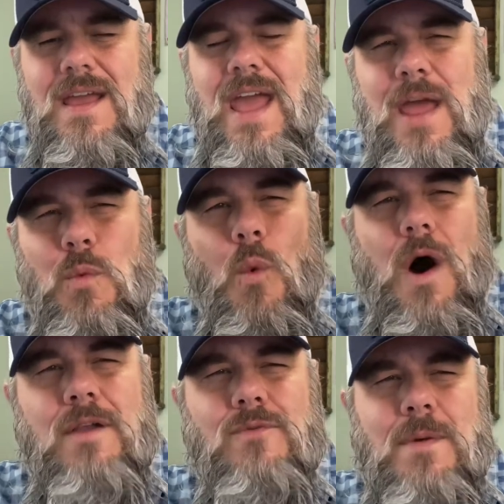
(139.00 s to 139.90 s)
and
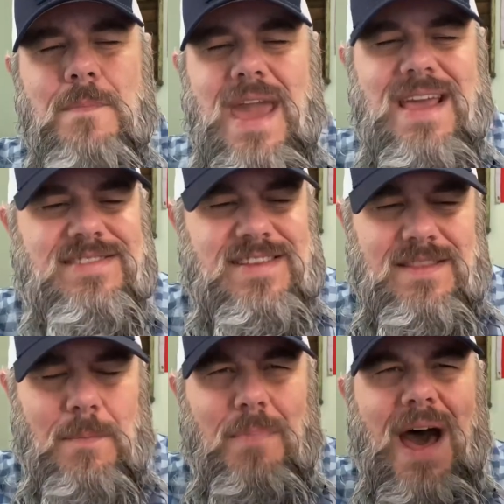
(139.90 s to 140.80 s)
what remains in
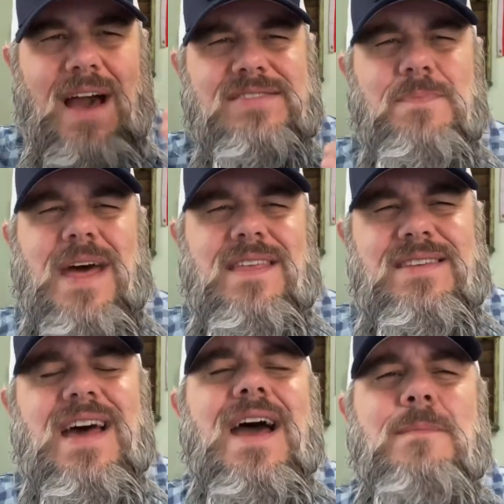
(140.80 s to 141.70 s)
the box by the
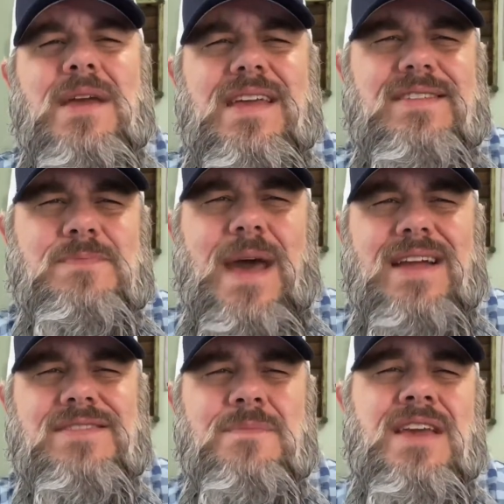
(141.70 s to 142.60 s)
time it gets
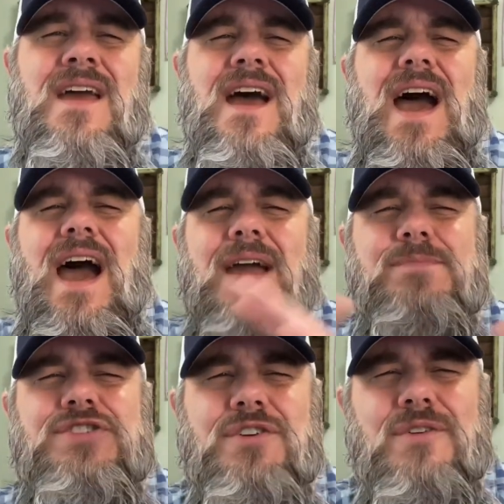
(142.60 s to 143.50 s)
back to me. I'm
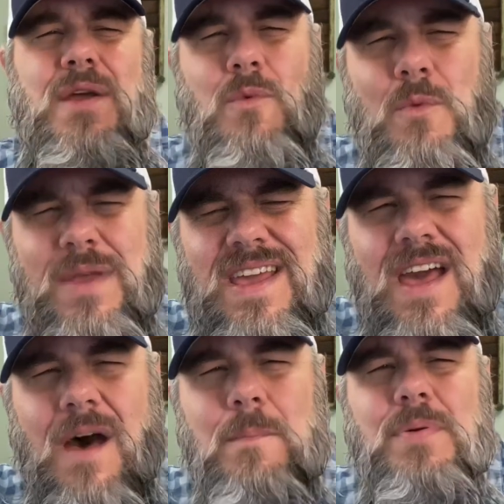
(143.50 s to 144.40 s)
sure it will be
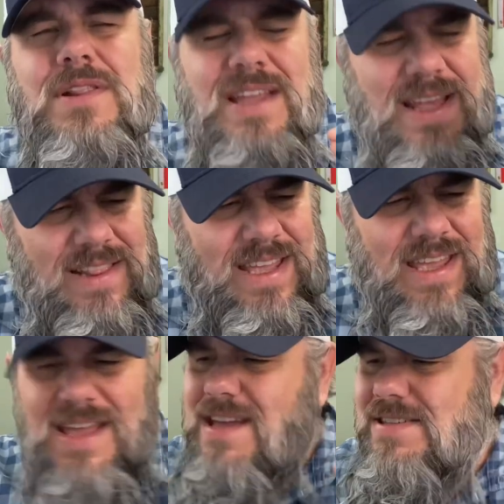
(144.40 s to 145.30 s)

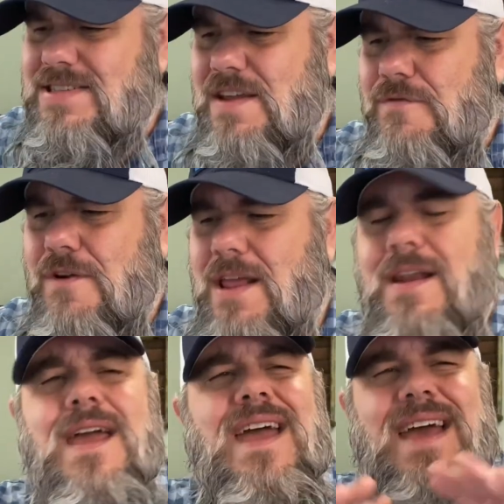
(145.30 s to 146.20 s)
completely different,
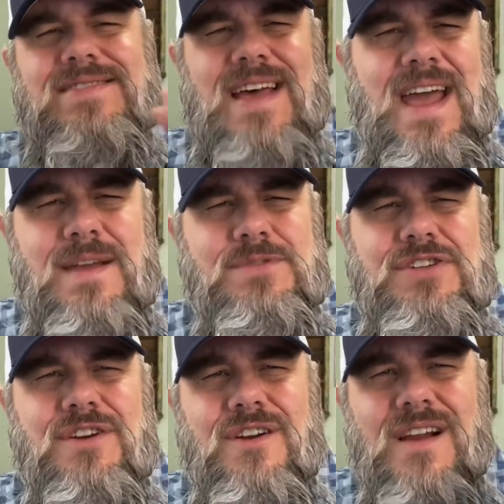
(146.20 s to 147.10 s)
as I am
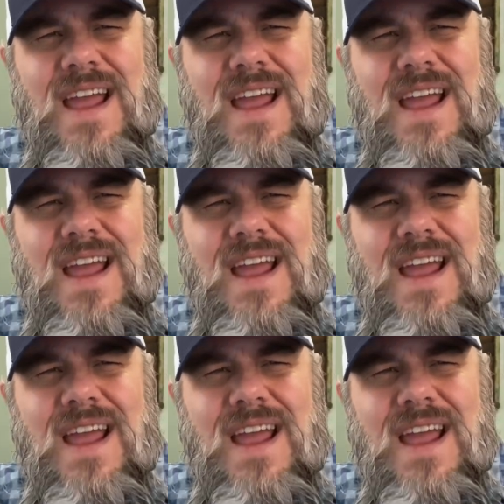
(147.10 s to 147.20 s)
sure